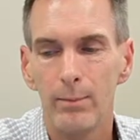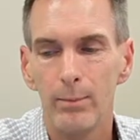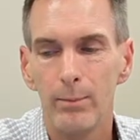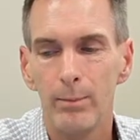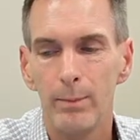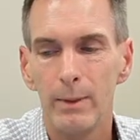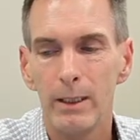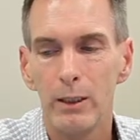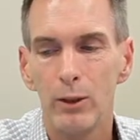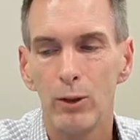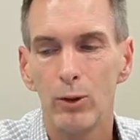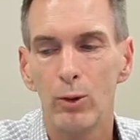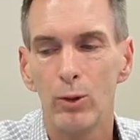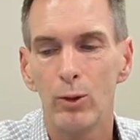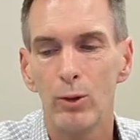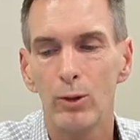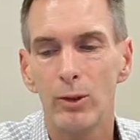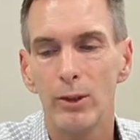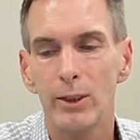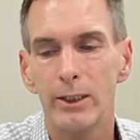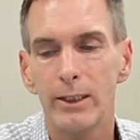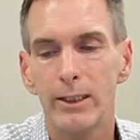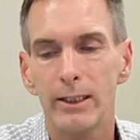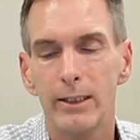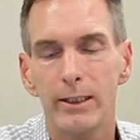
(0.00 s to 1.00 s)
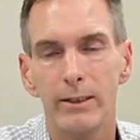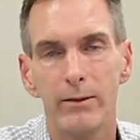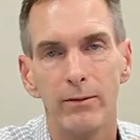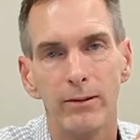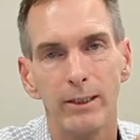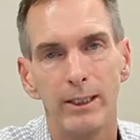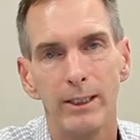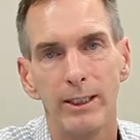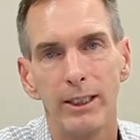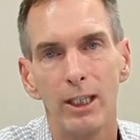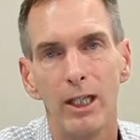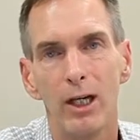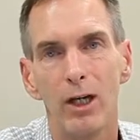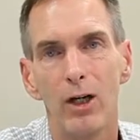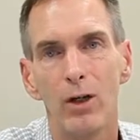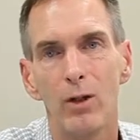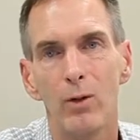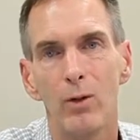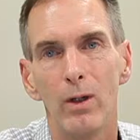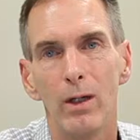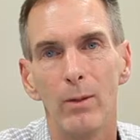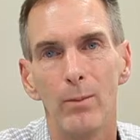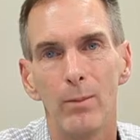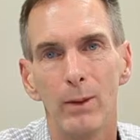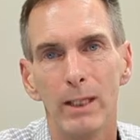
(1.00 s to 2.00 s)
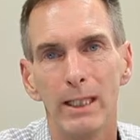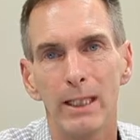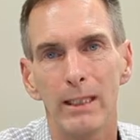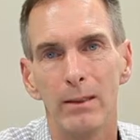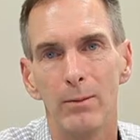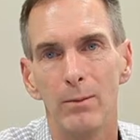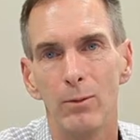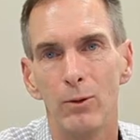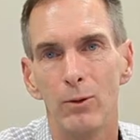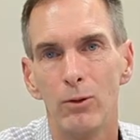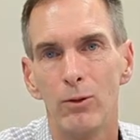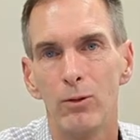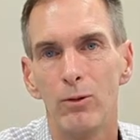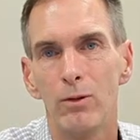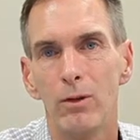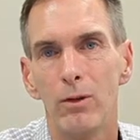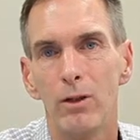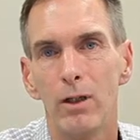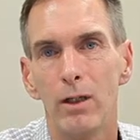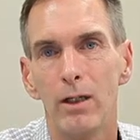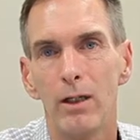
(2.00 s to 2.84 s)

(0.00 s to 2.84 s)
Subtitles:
because there is no applicable